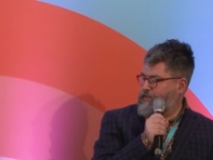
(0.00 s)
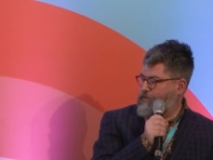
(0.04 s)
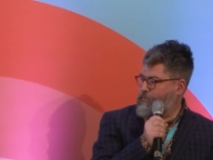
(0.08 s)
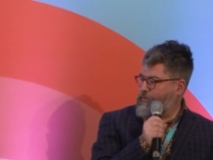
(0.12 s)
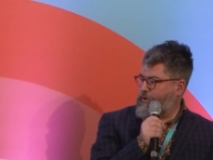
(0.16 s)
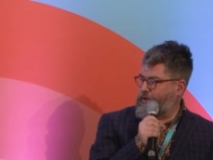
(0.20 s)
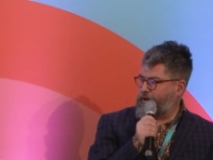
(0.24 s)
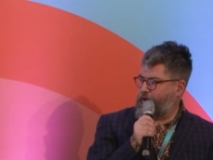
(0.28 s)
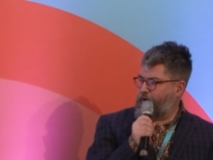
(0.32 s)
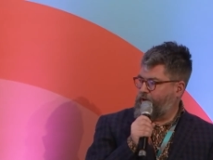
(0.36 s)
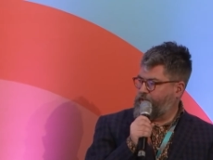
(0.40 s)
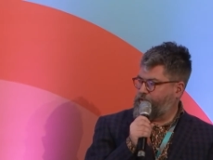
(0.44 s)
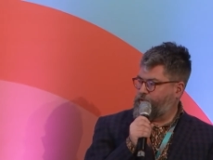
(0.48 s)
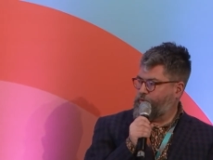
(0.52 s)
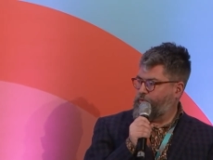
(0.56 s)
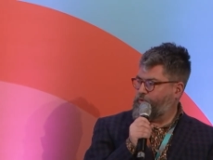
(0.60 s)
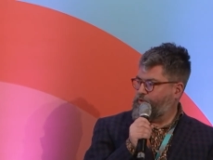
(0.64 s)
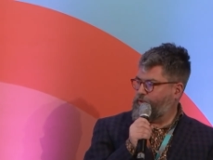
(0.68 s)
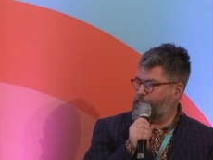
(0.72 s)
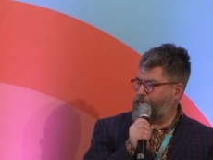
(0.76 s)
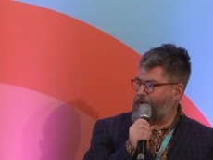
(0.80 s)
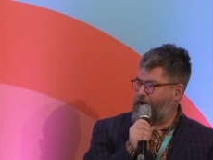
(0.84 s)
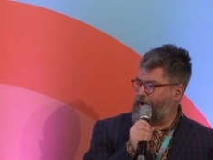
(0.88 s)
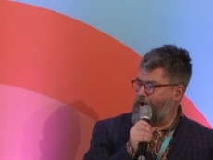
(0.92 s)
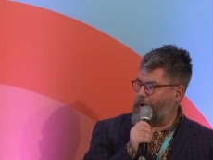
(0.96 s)
to the one I
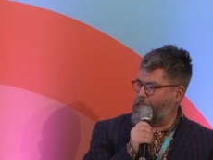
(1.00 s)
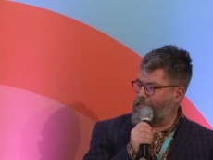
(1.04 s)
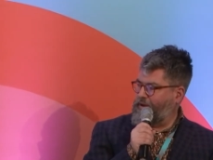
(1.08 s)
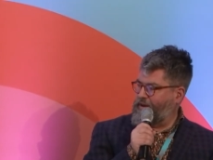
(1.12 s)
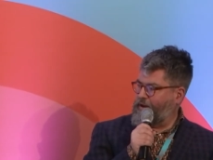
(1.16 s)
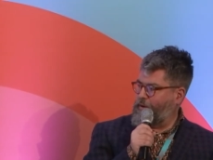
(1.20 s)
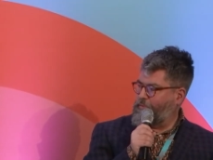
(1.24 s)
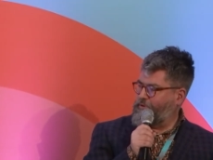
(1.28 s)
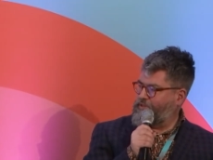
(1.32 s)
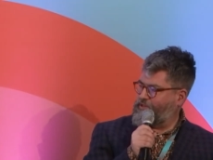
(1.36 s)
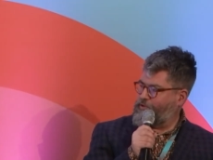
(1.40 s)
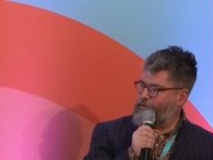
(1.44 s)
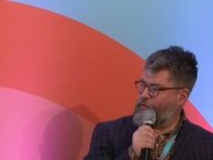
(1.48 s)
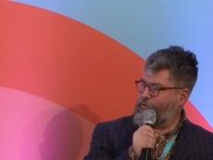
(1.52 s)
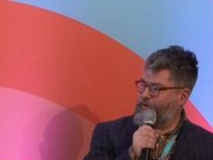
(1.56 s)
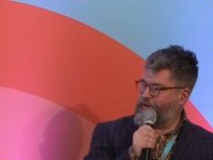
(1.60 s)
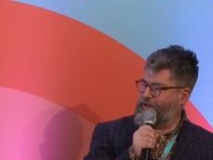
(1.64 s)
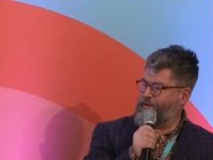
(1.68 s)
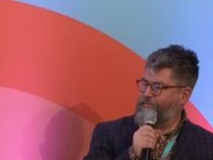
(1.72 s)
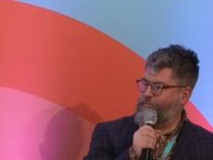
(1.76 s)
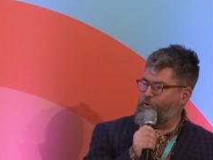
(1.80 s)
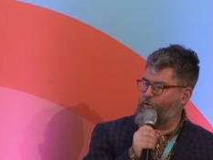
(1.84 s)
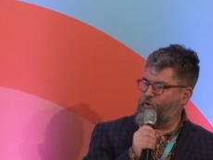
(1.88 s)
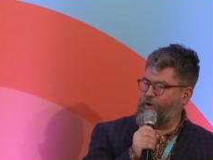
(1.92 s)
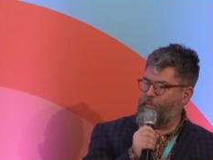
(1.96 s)
talked about. I mean, I was
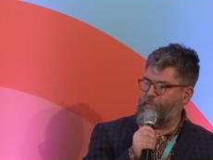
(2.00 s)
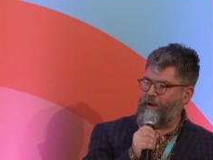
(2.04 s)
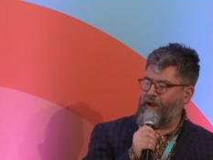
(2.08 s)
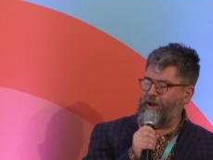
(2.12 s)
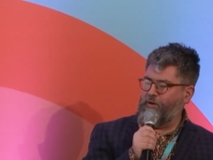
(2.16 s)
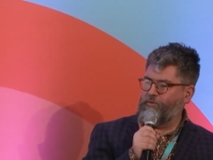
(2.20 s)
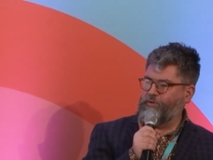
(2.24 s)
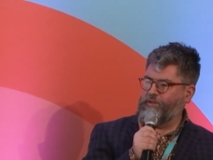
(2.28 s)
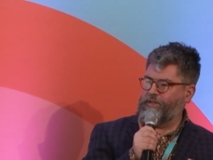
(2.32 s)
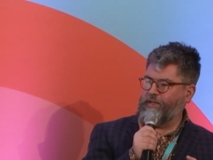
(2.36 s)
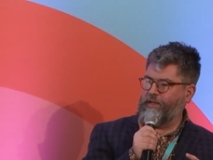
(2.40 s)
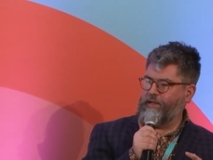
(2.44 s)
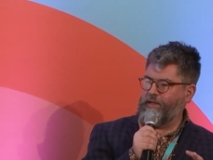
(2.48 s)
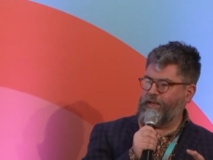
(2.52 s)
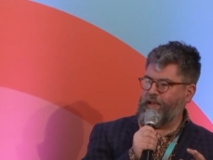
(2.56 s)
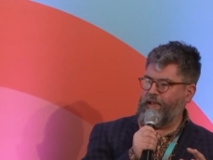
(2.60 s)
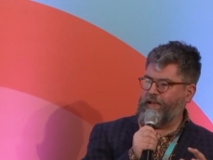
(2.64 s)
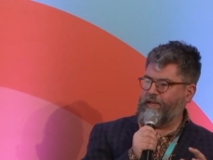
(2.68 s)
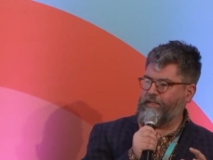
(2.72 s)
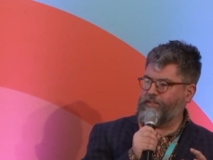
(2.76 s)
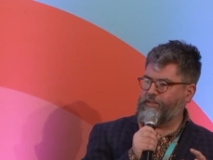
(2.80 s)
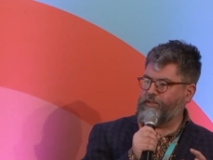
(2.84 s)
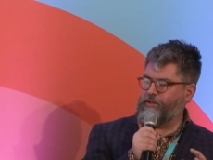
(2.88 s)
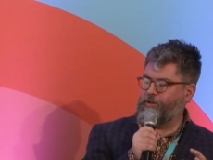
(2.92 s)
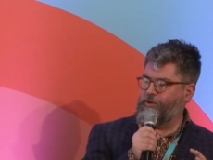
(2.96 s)
talking more about
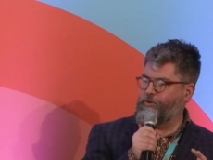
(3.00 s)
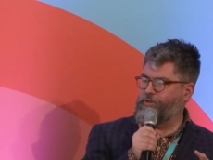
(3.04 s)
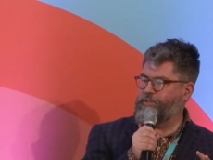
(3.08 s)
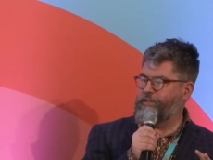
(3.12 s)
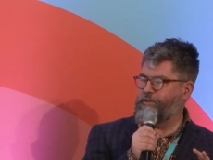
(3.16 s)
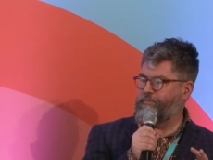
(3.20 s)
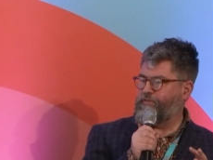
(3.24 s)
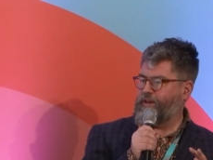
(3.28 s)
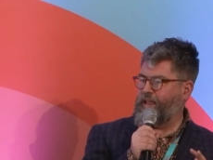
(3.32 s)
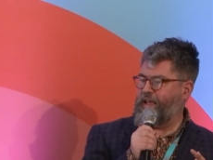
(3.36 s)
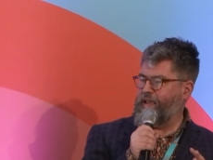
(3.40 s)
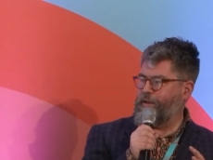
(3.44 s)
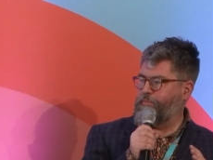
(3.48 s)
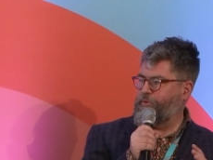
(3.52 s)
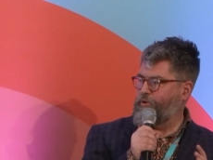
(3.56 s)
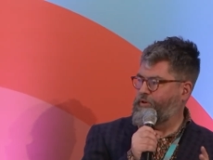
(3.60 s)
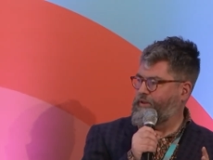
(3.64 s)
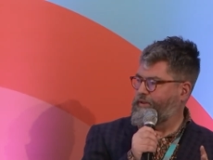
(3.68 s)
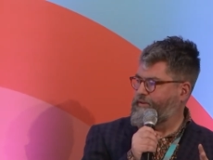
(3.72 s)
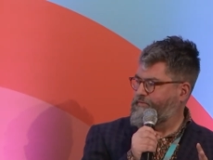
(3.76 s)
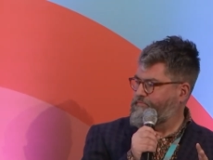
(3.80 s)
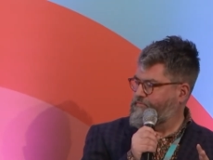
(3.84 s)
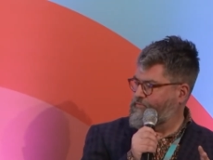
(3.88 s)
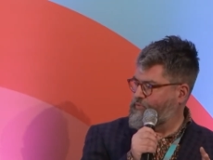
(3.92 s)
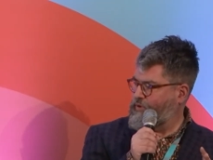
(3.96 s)
exclusive label
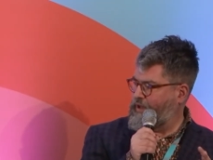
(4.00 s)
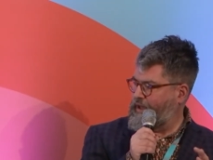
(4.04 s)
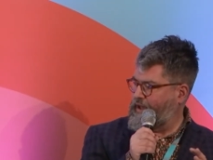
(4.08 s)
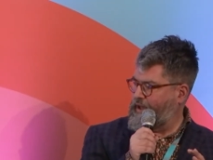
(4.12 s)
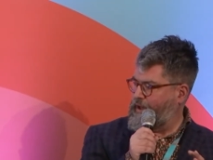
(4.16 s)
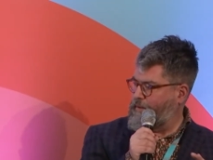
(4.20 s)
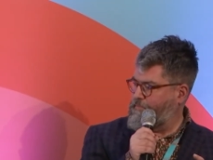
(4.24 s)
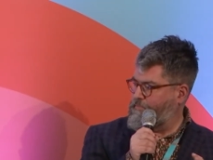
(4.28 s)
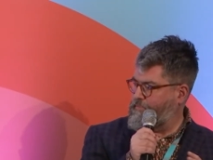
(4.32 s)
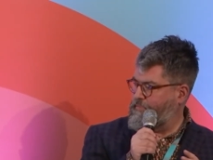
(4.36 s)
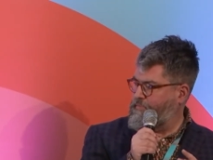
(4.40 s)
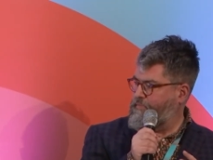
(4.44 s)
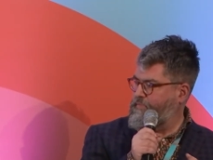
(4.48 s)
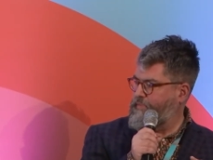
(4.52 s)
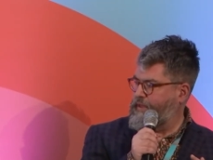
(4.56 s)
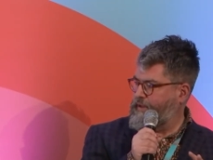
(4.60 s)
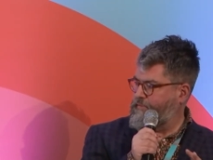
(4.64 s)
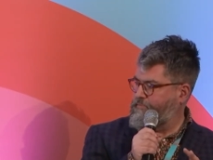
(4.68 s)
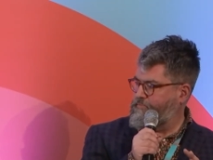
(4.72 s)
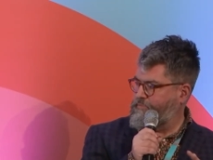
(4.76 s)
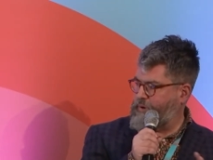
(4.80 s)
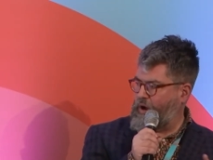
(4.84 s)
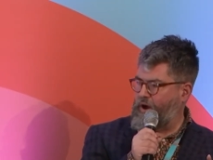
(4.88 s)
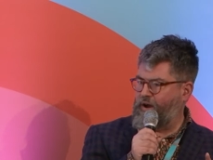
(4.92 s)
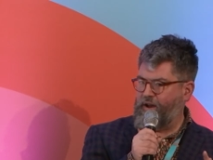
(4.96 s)
and uh,
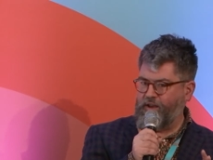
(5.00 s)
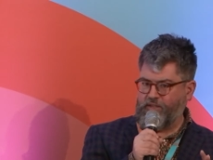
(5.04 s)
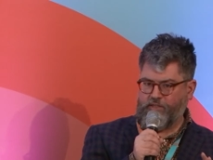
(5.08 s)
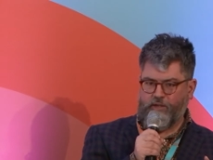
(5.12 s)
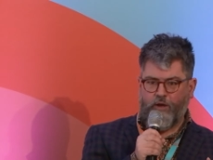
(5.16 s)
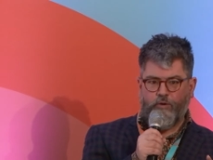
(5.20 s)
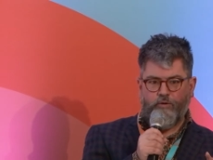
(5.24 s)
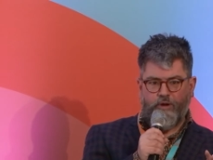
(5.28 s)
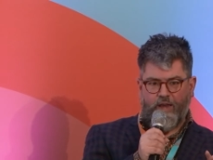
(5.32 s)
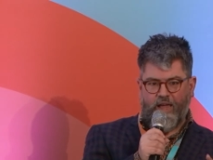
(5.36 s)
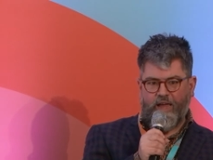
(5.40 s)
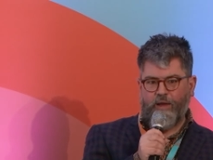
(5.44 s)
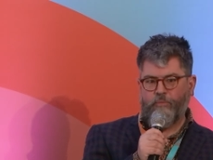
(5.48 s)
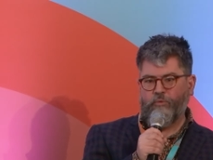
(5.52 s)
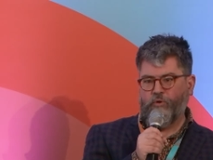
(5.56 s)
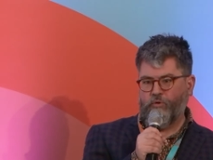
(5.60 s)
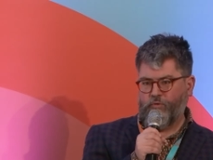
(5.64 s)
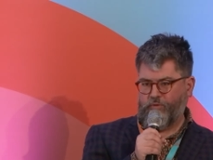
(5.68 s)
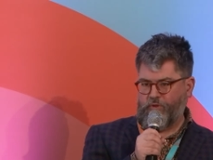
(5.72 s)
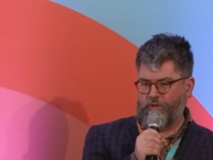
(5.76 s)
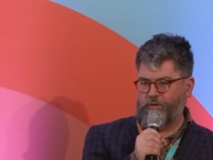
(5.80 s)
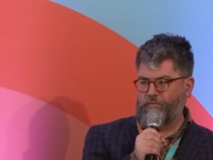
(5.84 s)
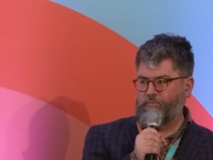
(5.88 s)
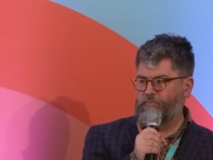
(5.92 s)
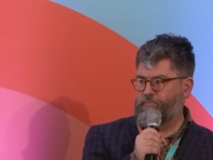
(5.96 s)
buyer's own label
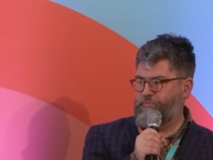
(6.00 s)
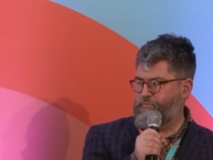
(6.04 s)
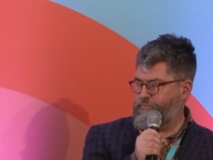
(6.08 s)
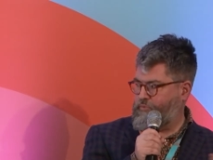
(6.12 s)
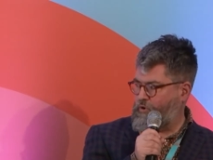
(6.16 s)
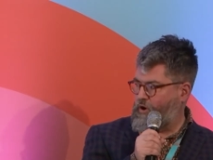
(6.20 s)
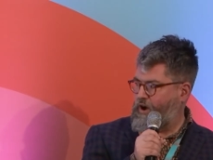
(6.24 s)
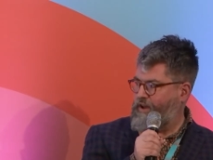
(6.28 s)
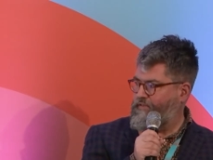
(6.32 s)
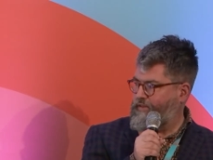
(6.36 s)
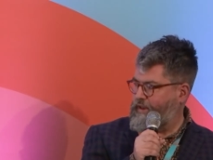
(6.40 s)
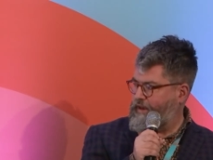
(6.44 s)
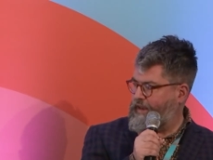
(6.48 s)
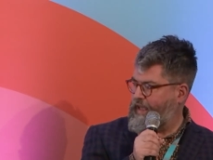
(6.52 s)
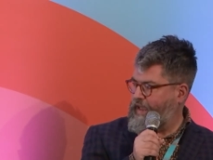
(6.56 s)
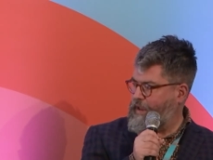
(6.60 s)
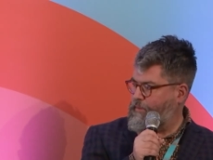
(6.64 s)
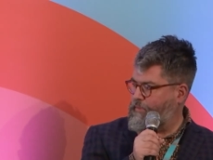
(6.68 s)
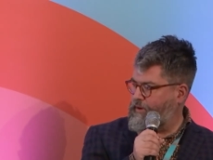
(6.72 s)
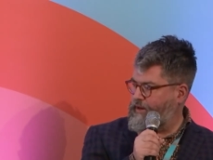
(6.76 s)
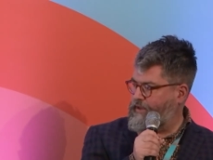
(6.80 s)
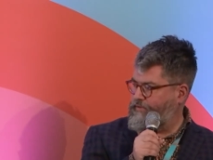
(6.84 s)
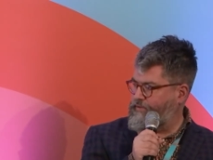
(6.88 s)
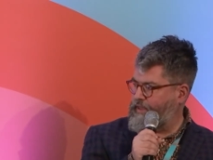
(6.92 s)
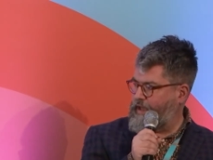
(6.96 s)
than private
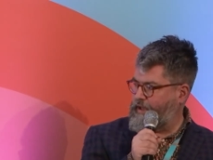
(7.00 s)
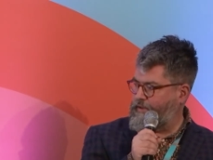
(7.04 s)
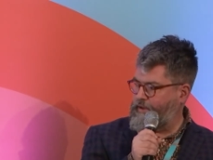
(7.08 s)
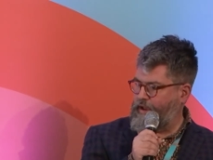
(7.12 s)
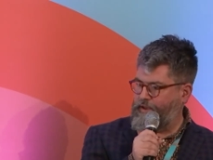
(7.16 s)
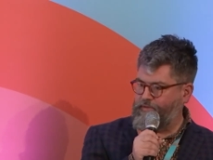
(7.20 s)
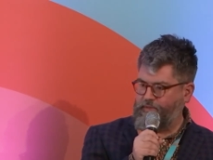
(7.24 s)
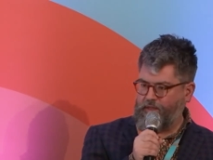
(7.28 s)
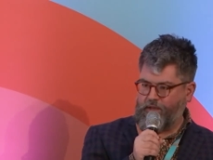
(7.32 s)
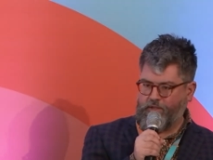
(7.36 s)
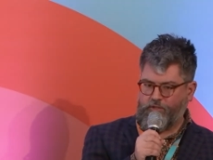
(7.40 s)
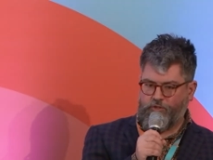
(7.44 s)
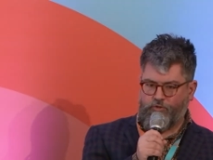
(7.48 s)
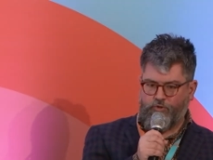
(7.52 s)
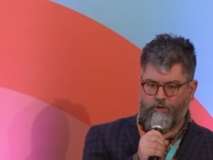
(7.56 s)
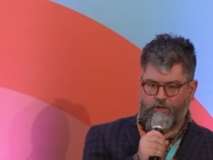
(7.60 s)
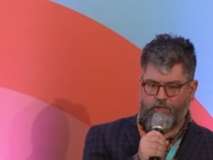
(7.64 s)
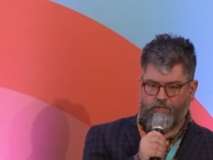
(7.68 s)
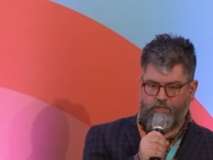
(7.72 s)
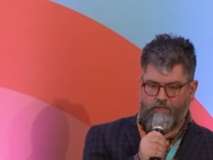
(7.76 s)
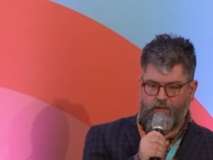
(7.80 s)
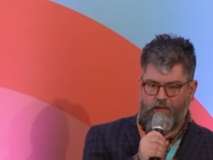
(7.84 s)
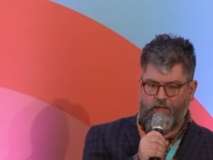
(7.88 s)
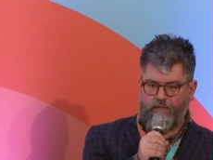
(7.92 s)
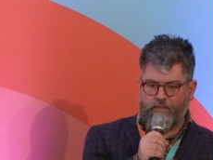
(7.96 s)
label in that in that
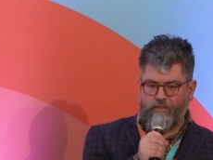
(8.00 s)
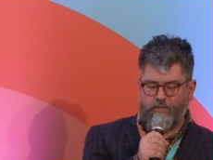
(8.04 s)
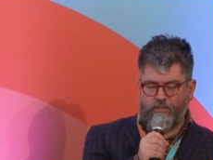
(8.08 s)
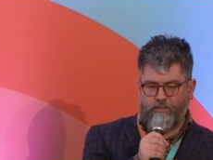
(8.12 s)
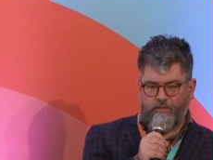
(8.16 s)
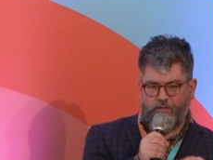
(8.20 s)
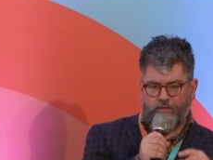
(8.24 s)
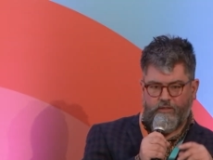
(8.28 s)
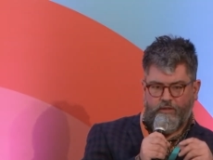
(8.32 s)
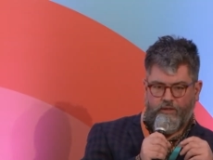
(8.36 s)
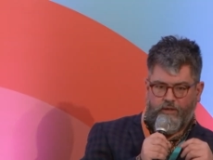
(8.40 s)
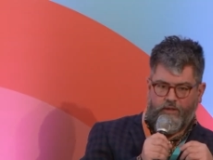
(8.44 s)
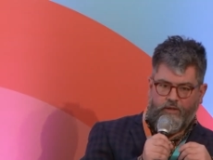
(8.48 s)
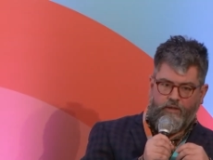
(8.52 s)
strict sense.